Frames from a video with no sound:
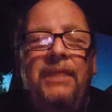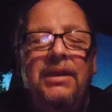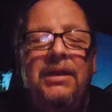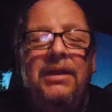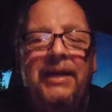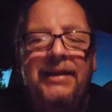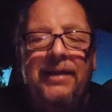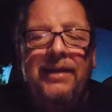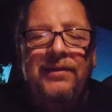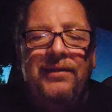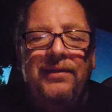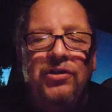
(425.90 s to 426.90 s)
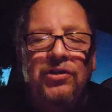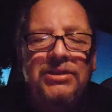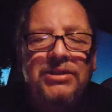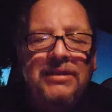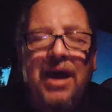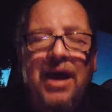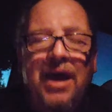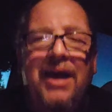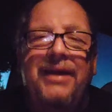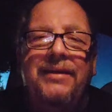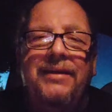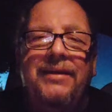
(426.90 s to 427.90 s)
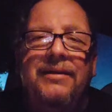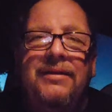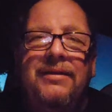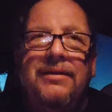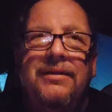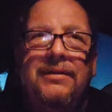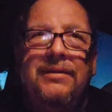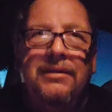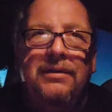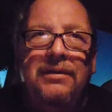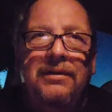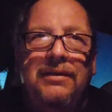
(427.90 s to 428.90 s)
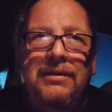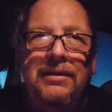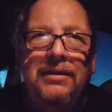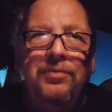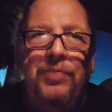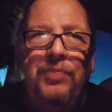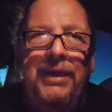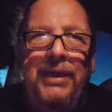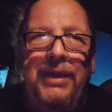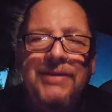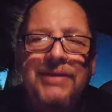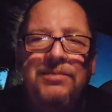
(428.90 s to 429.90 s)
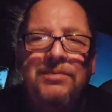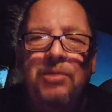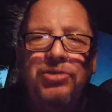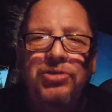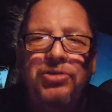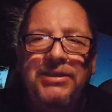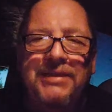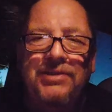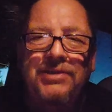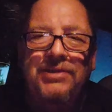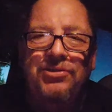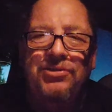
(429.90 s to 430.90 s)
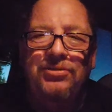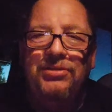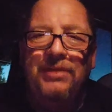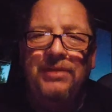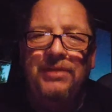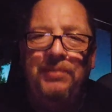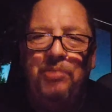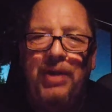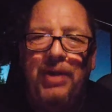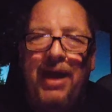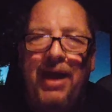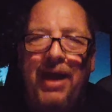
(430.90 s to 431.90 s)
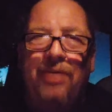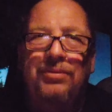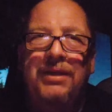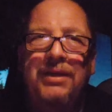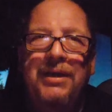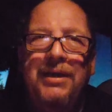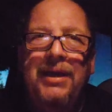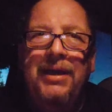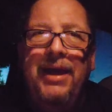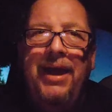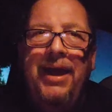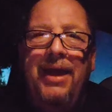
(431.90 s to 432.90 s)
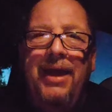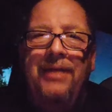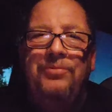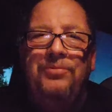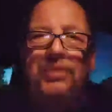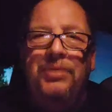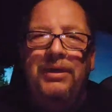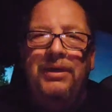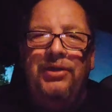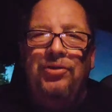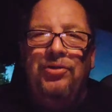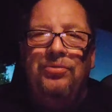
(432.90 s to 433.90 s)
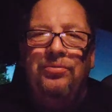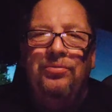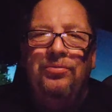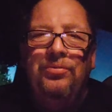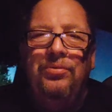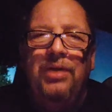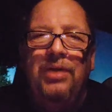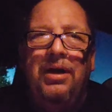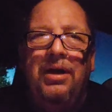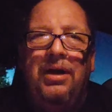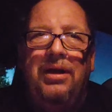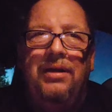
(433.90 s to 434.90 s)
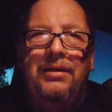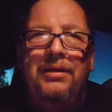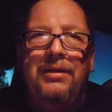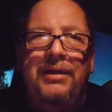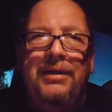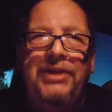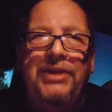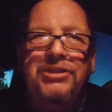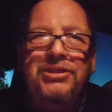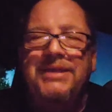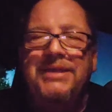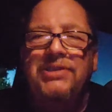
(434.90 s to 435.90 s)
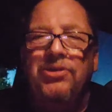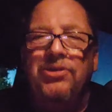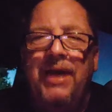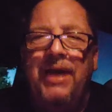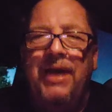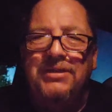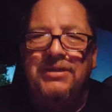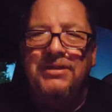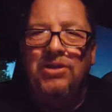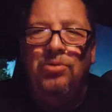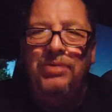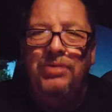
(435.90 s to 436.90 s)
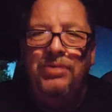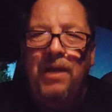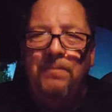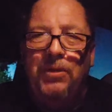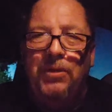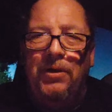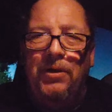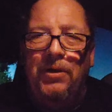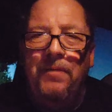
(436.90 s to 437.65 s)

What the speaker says: Like that, the first night we had some motion sensors that we put out, and when uh, each sensor has its own number,